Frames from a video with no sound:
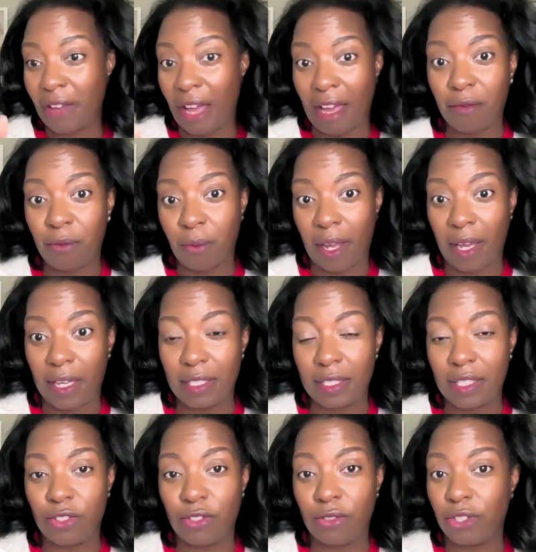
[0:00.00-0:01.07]
5
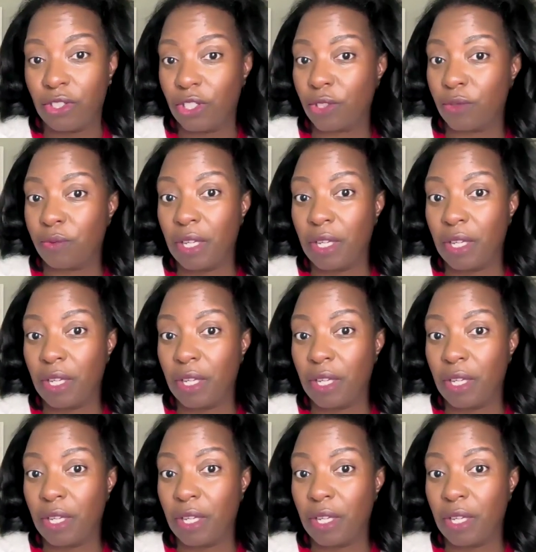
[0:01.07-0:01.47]
ways that you can just